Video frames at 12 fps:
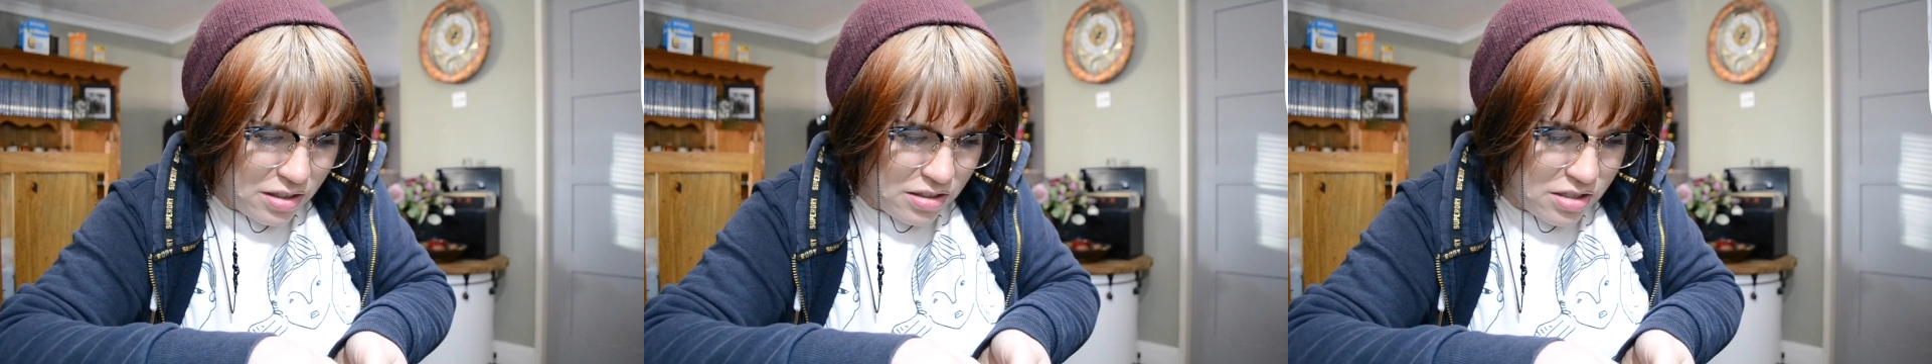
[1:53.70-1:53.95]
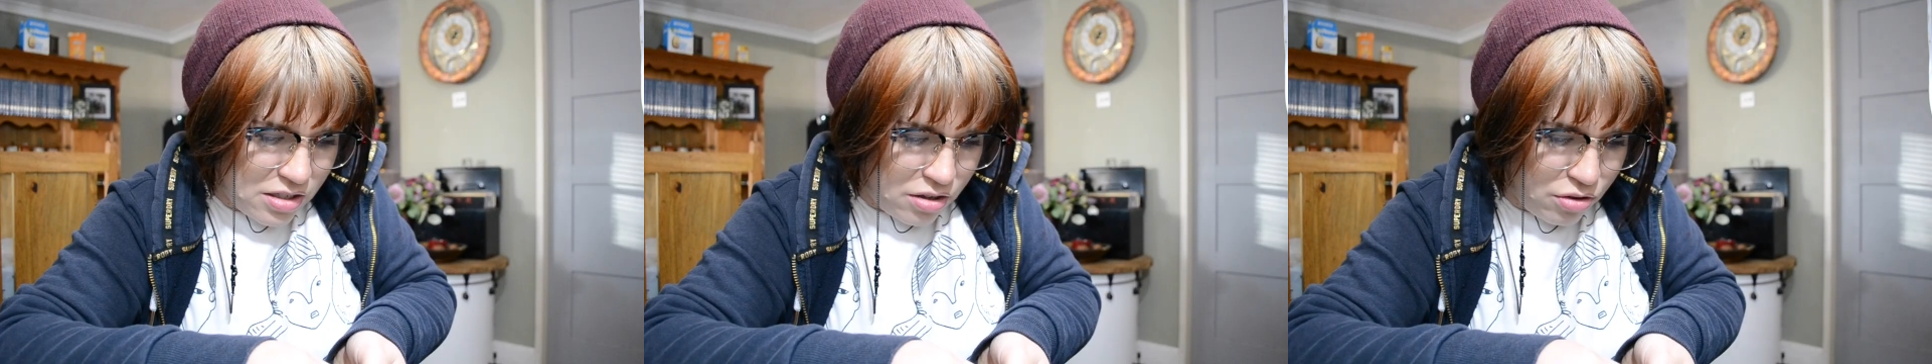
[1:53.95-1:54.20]

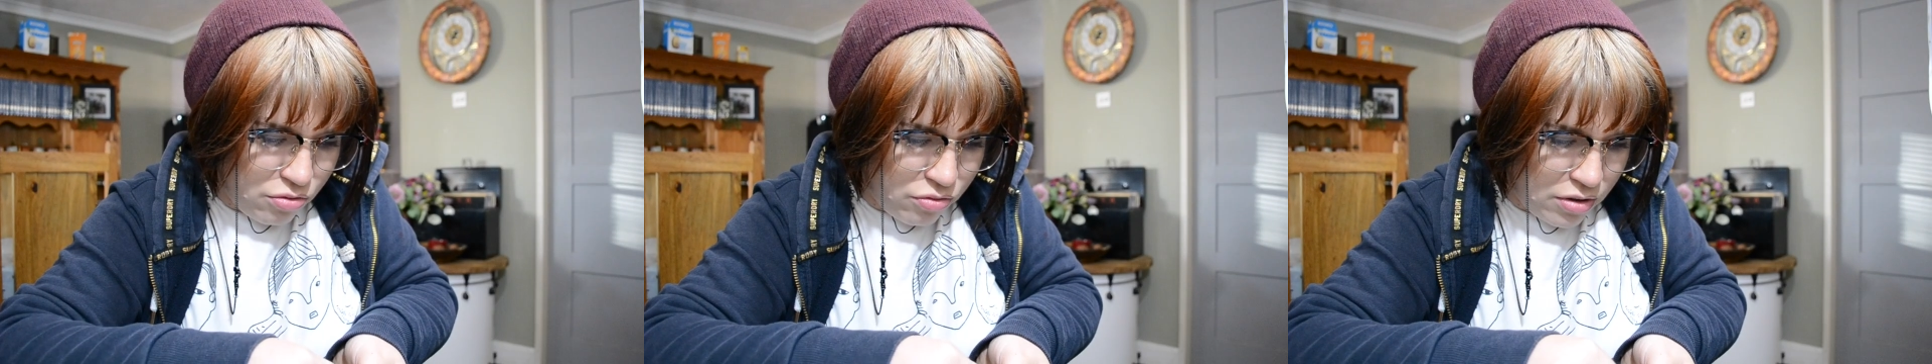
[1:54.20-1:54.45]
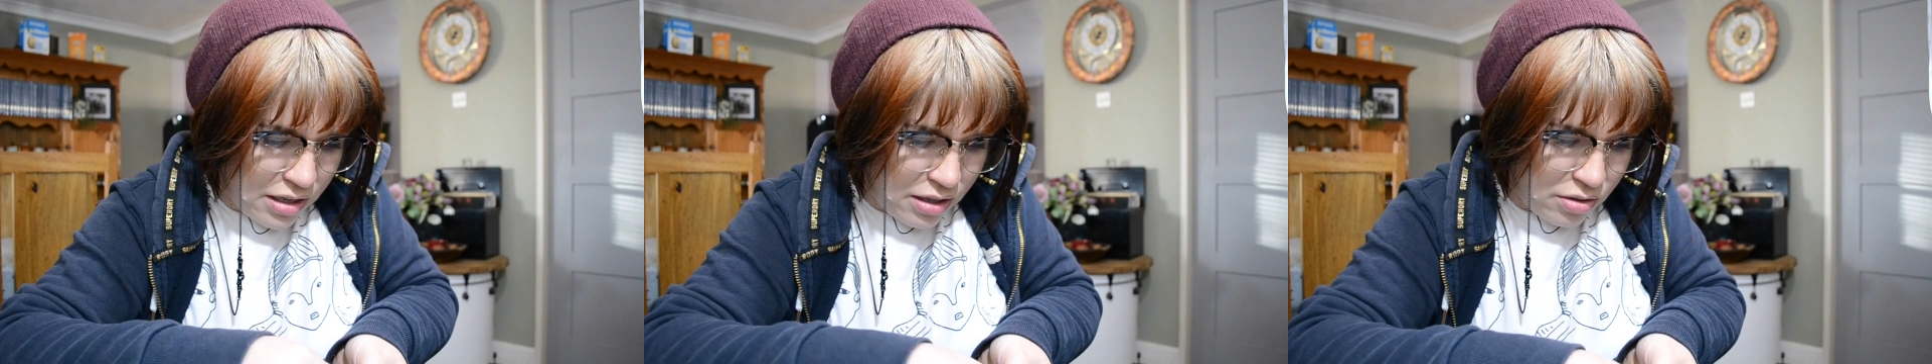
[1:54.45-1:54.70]
to go
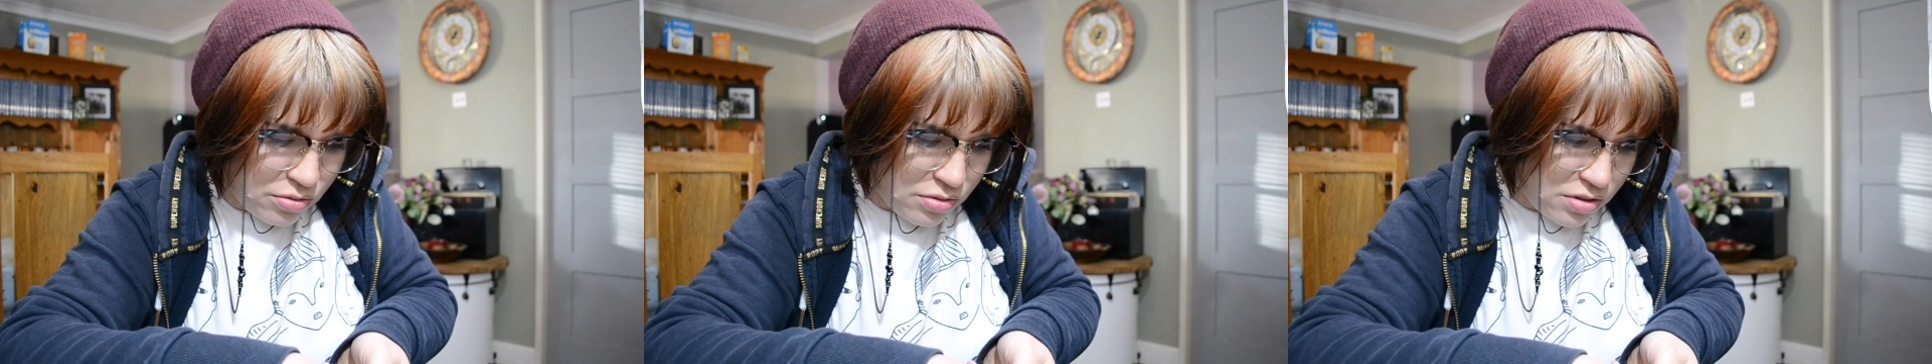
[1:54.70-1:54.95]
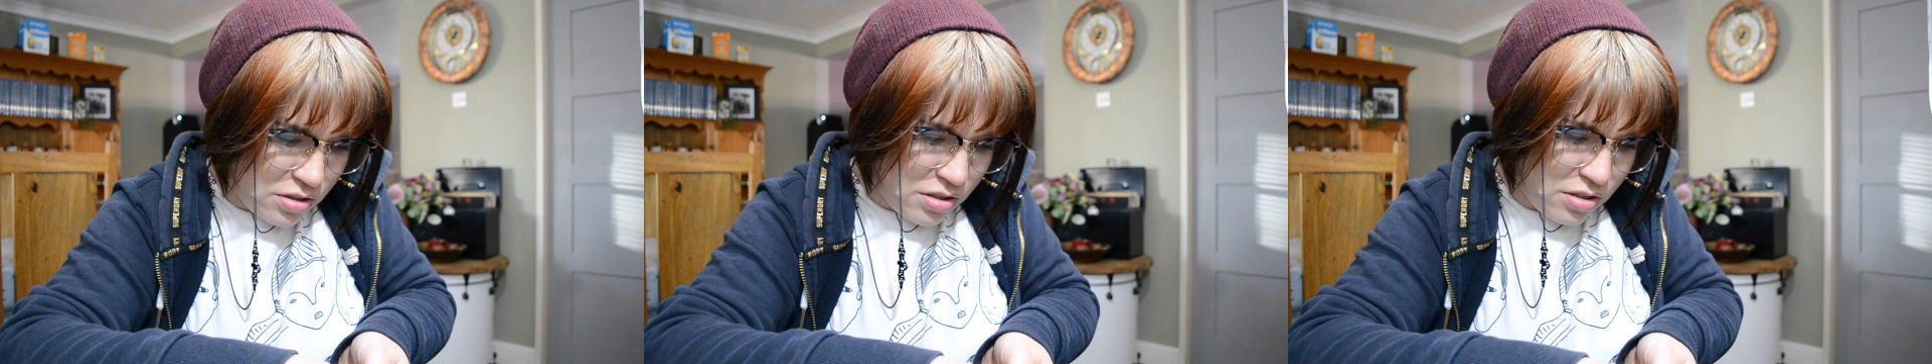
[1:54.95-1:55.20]

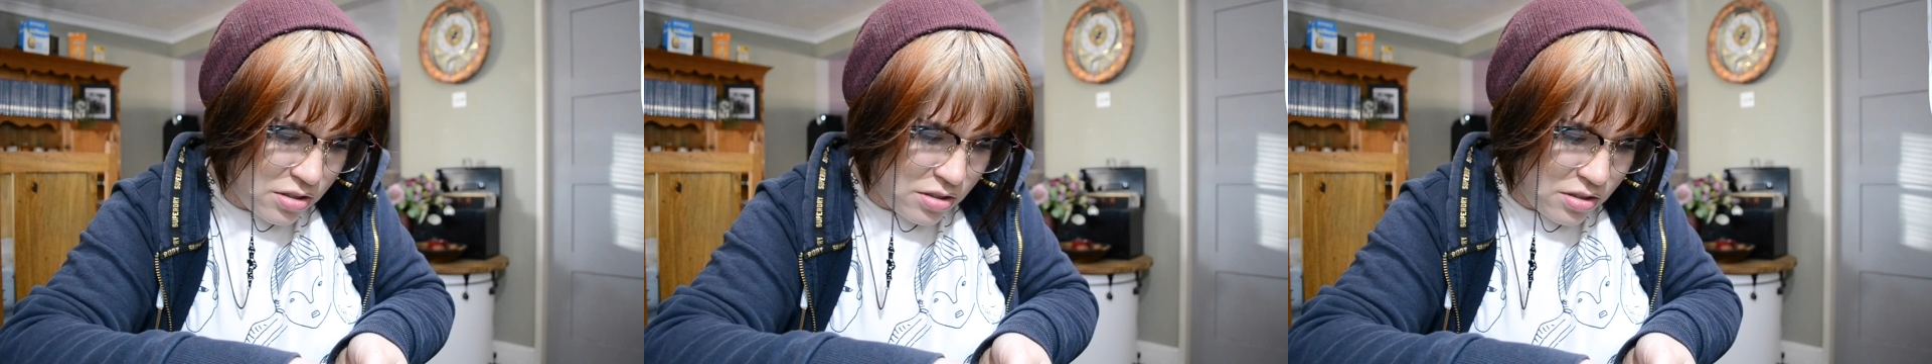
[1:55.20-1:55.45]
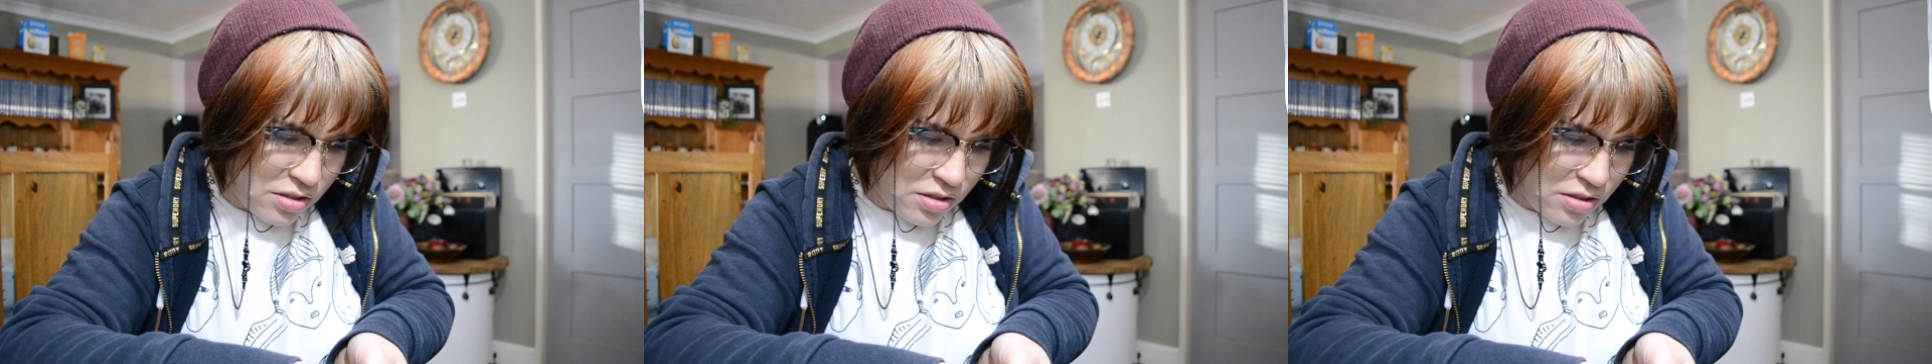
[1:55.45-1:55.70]
round
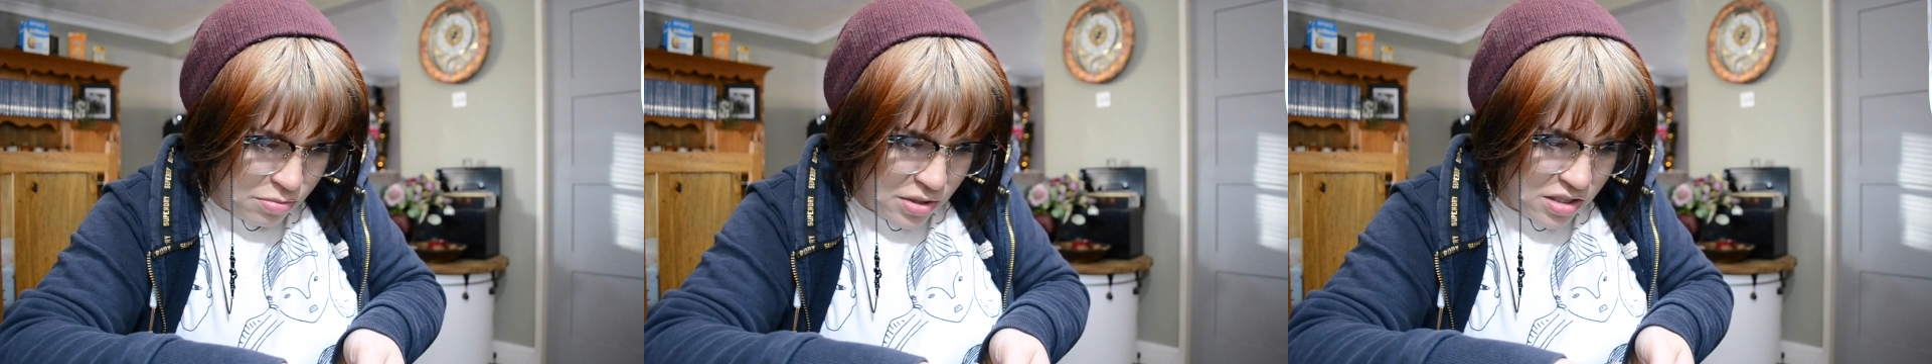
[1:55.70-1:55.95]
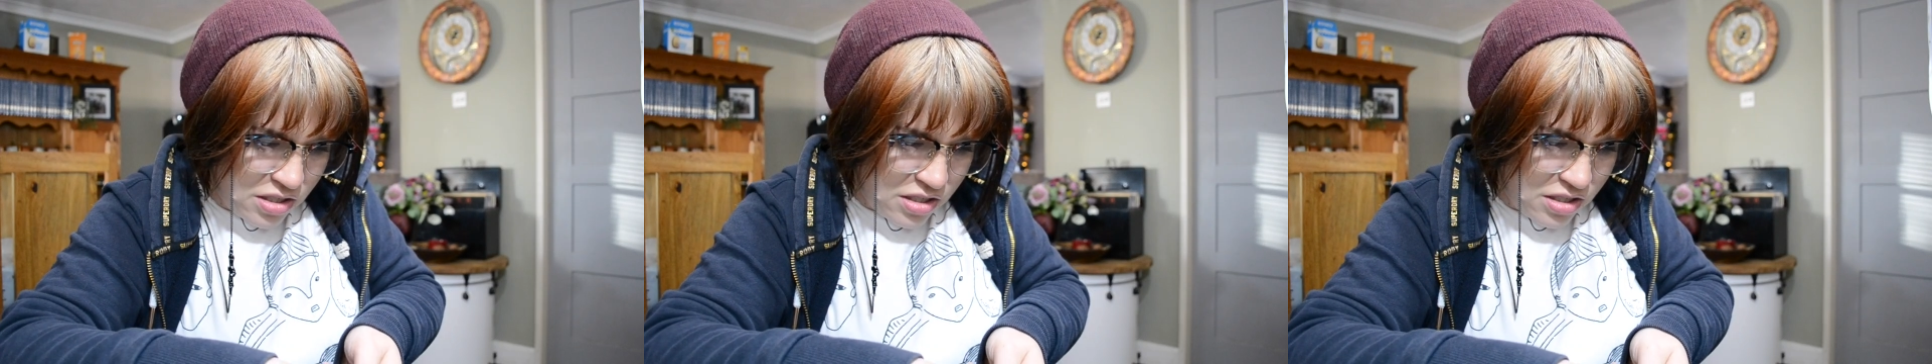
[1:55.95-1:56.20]

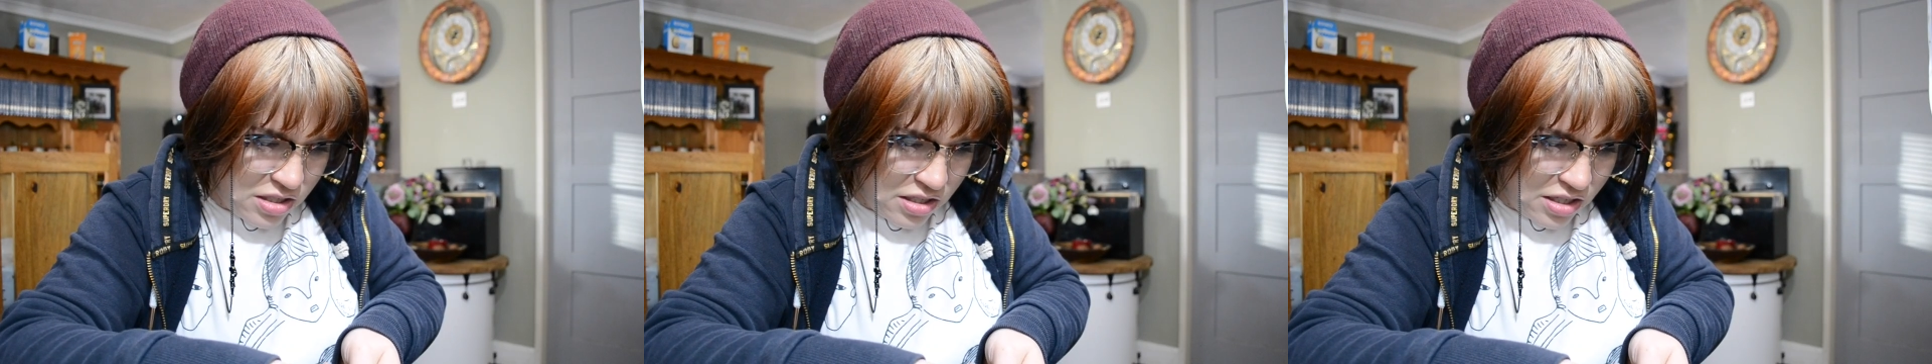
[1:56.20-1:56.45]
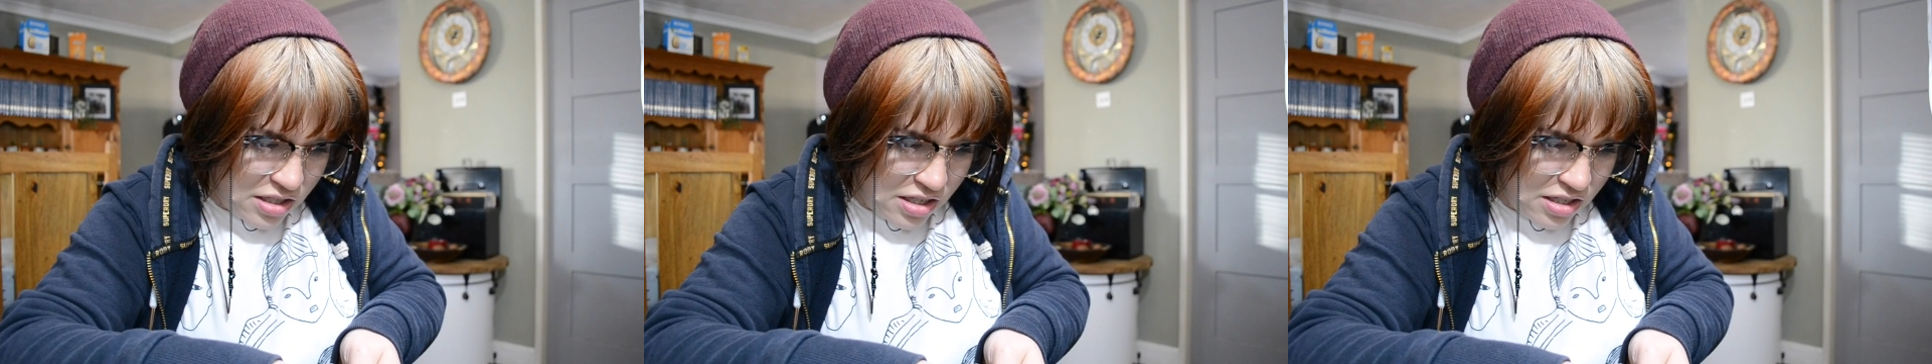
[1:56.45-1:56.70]

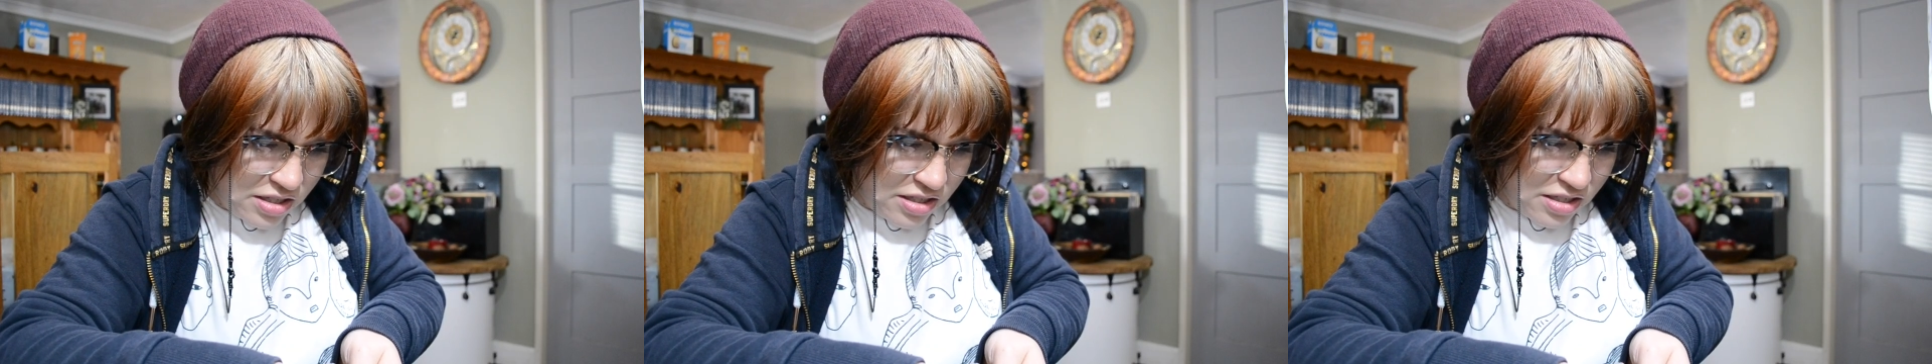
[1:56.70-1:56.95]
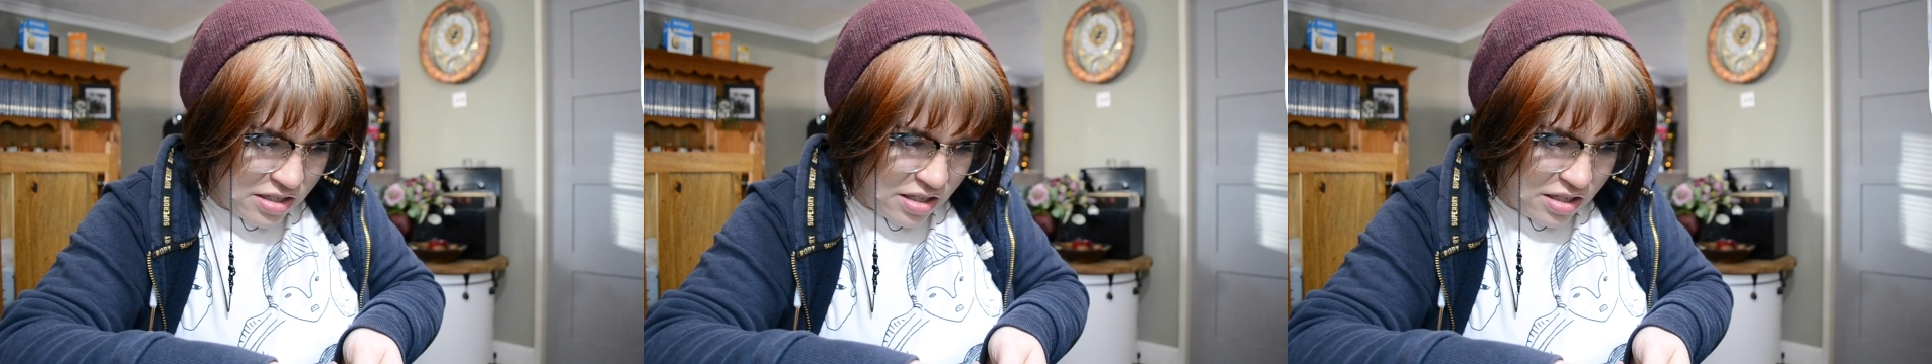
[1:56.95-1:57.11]
the ends